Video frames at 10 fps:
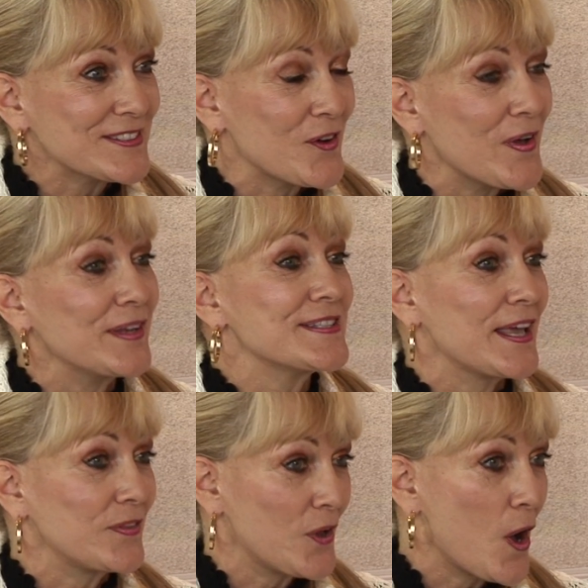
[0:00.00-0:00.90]
So it's
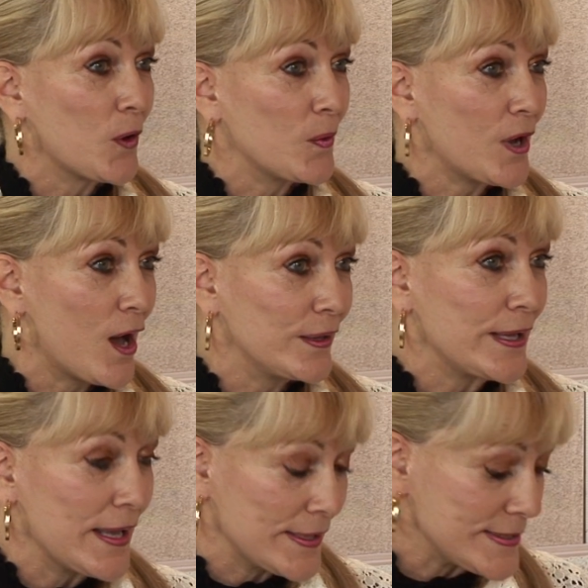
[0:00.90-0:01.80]
at the Agua
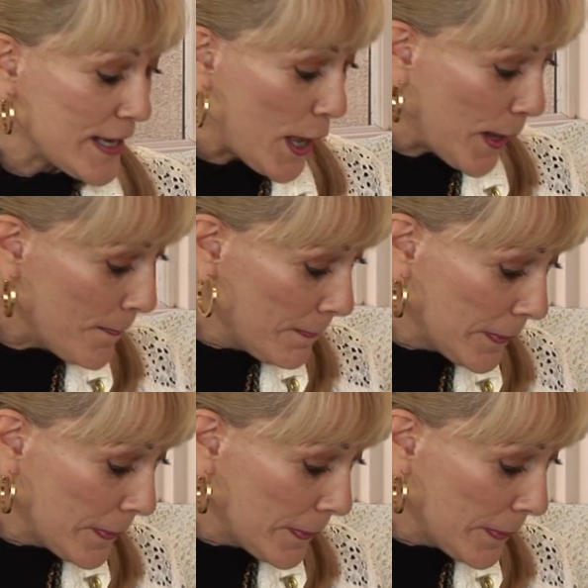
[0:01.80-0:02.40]
Caliente.